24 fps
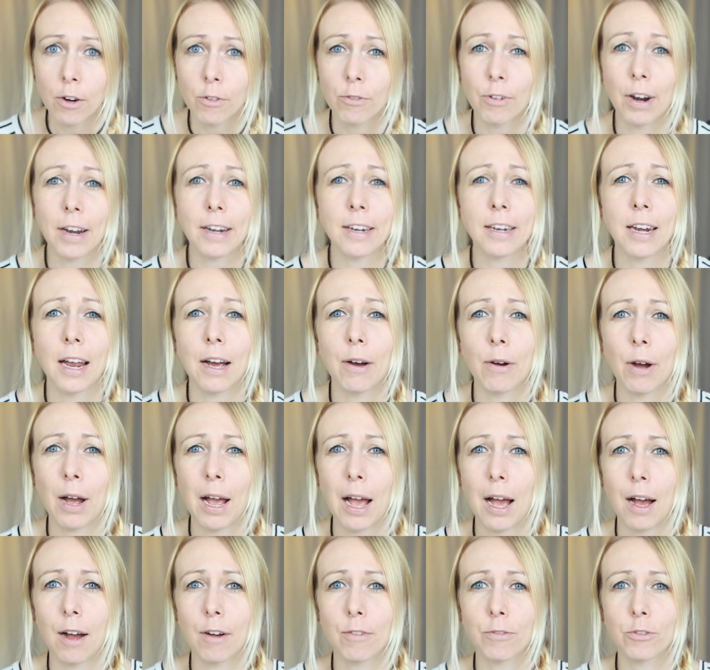Right now I
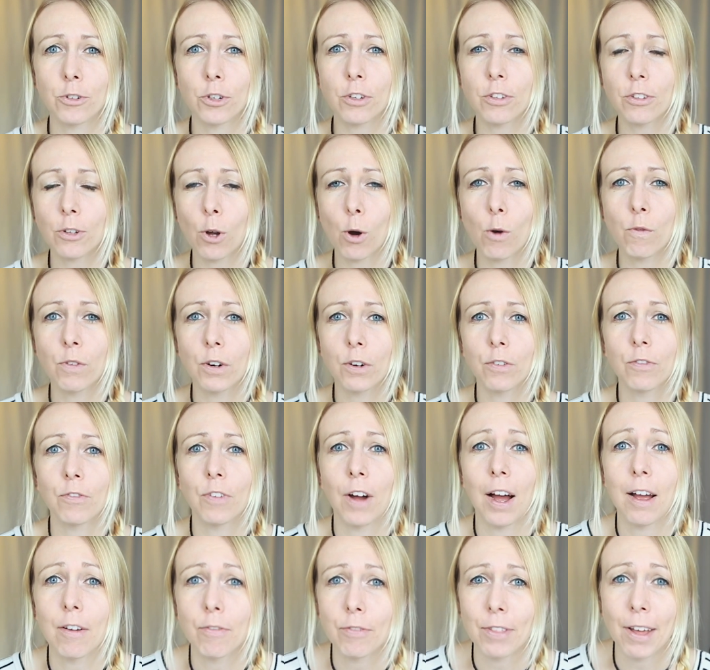have just over
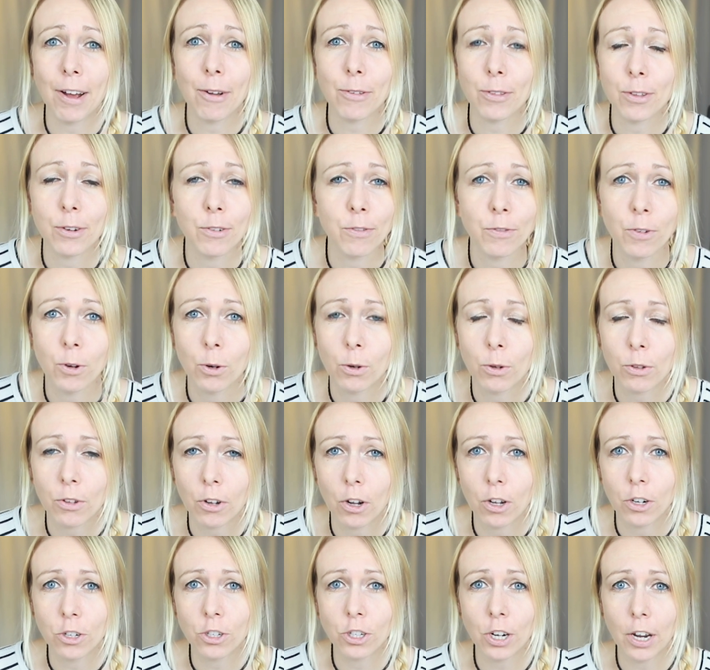5,000 photos
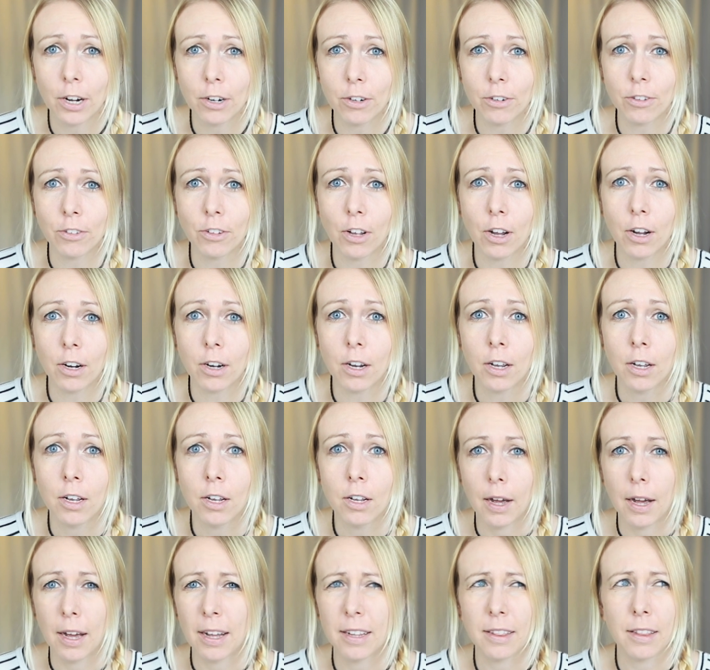on Shutterstock
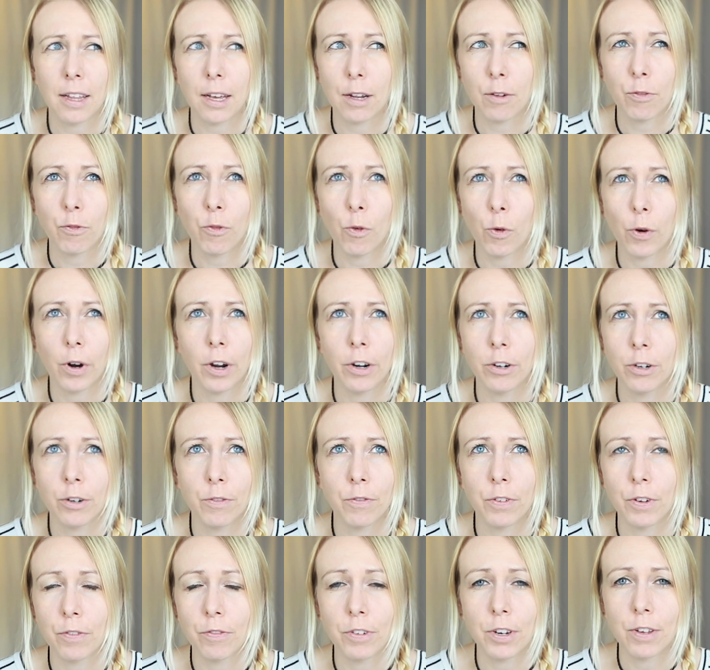and like
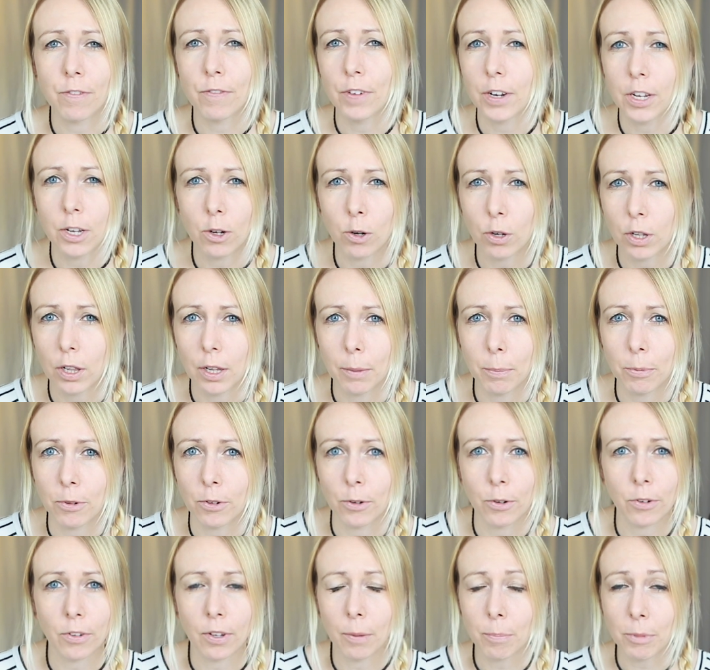450 video clips
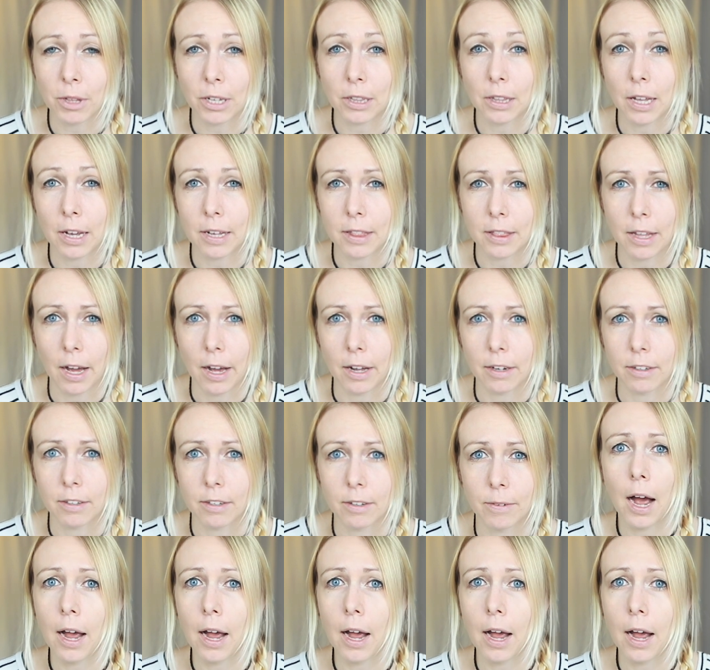or something like that.